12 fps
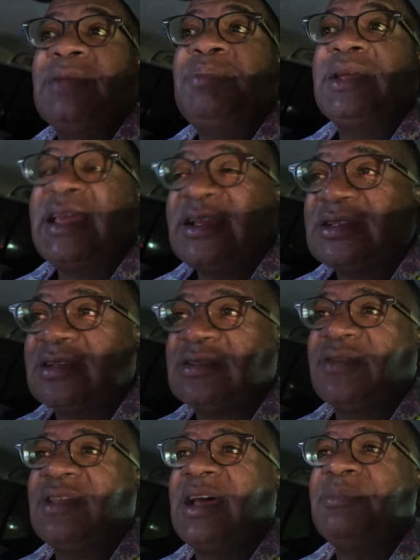implications
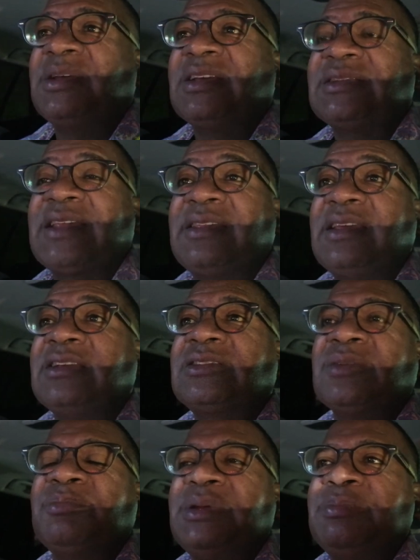of that because I think
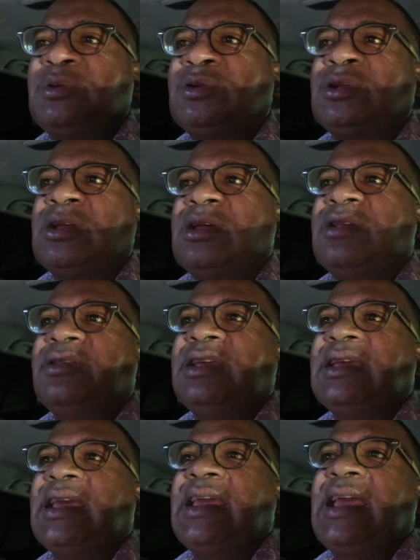some people
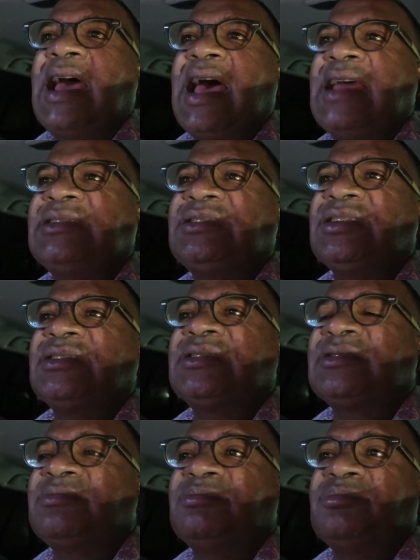think AI is
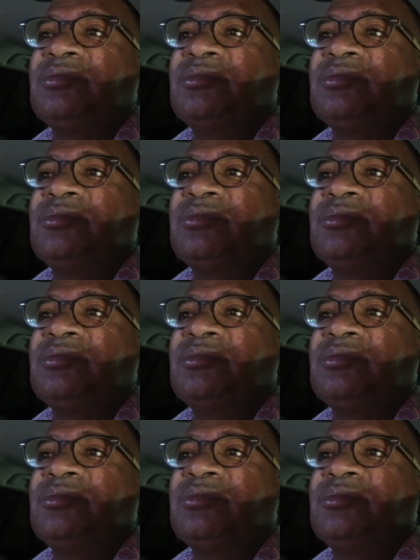just